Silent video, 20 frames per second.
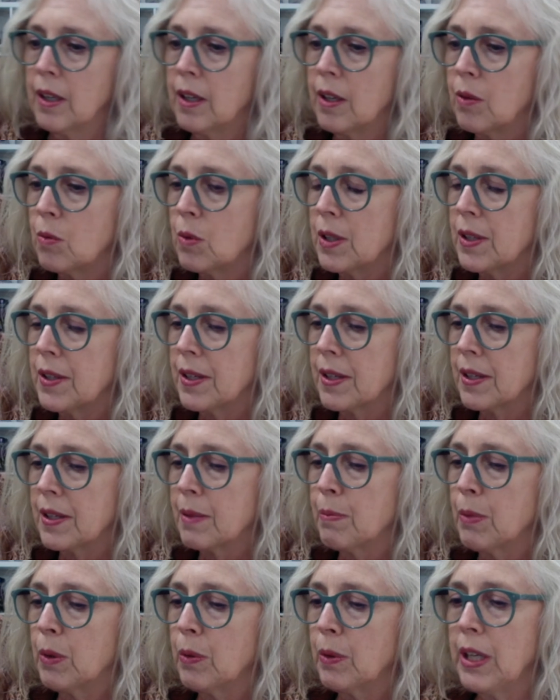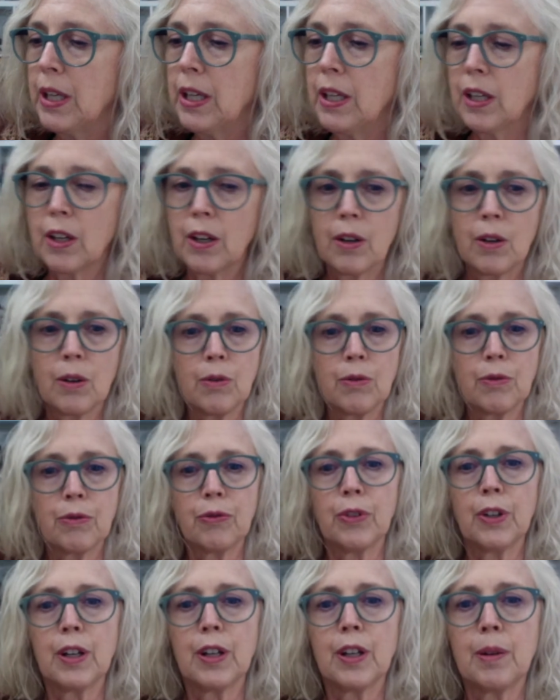was this merino
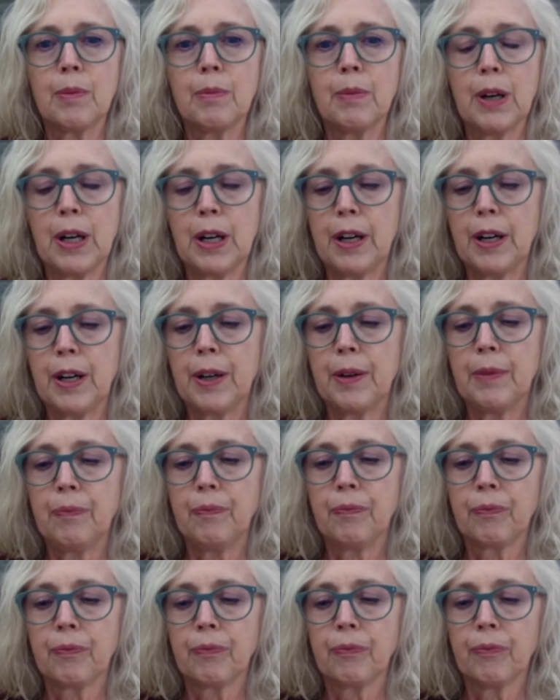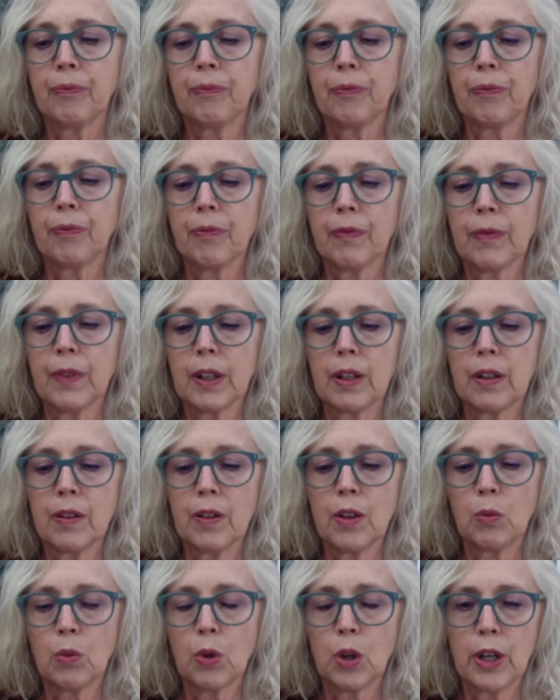from
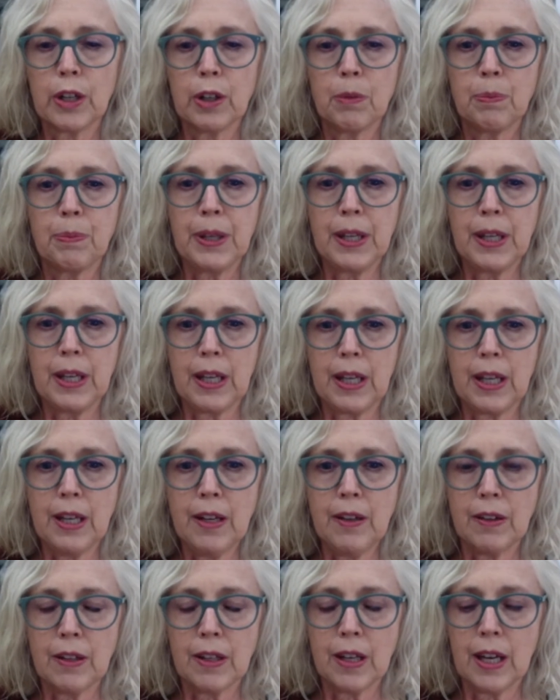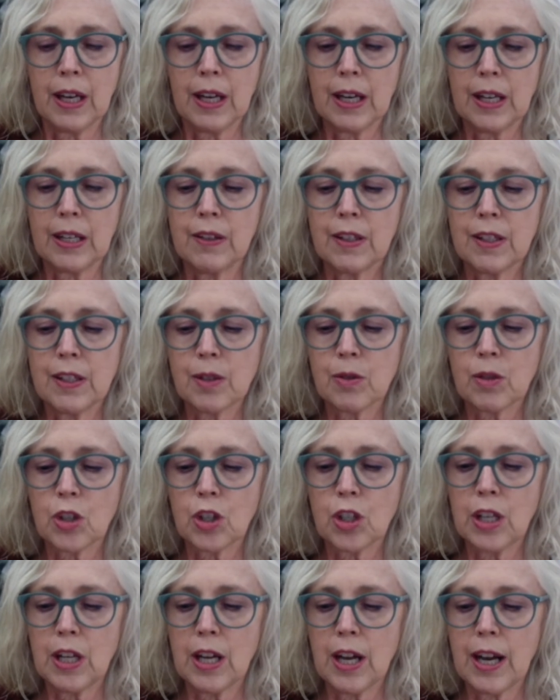the Royal Bee, and this
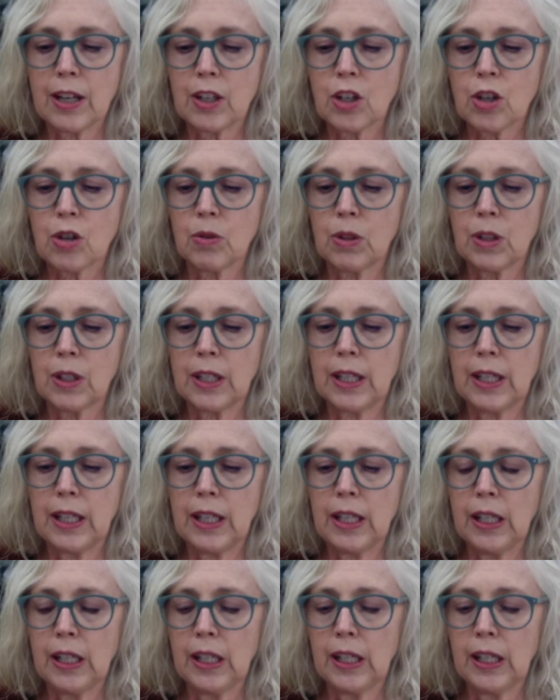she actually